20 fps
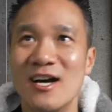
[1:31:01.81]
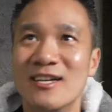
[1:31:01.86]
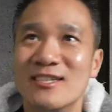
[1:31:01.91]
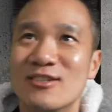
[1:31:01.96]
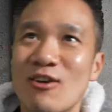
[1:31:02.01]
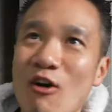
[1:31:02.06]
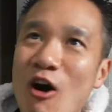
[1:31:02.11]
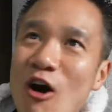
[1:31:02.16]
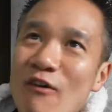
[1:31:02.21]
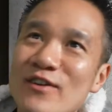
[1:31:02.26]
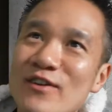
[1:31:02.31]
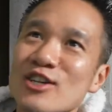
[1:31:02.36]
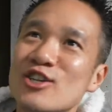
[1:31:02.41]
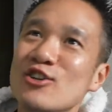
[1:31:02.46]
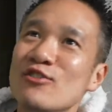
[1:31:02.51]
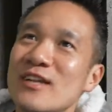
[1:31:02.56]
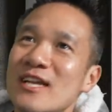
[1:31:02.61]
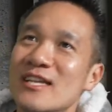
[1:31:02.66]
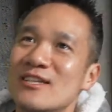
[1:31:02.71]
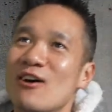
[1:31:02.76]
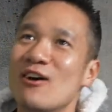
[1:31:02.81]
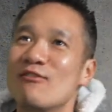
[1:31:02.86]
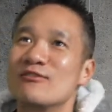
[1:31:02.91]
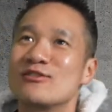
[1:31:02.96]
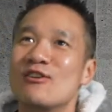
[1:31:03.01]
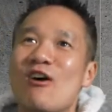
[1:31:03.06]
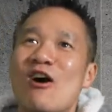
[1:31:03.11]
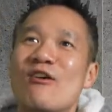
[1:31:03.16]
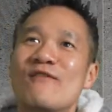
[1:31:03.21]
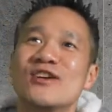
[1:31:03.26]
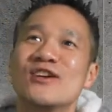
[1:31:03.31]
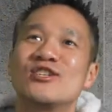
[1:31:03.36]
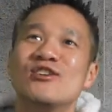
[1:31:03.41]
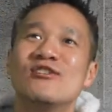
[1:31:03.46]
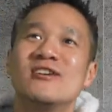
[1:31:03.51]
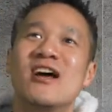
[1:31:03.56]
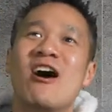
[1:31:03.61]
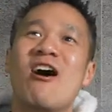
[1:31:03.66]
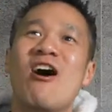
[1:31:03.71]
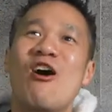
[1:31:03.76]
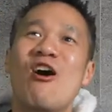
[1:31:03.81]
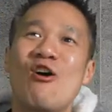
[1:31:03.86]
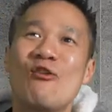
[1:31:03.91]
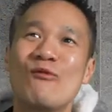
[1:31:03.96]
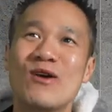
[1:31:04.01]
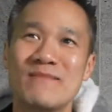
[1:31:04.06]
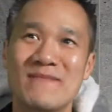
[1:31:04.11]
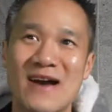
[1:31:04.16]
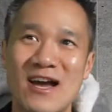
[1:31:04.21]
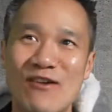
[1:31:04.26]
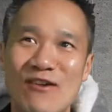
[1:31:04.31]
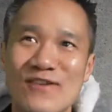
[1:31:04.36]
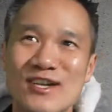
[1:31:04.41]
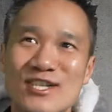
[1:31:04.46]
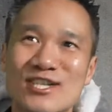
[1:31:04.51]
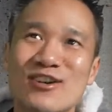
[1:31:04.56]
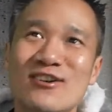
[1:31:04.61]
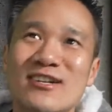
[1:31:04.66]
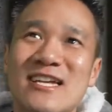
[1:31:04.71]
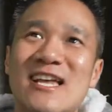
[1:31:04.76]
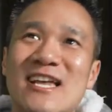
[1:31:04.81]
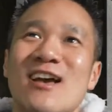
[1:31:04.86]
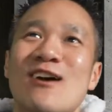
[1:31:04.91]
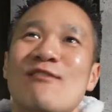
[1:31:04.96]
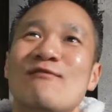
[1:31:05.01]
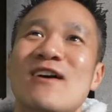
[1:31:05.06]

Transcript: Don't overshoot it though. Don't overshoot it. Oh, we might overshoot it.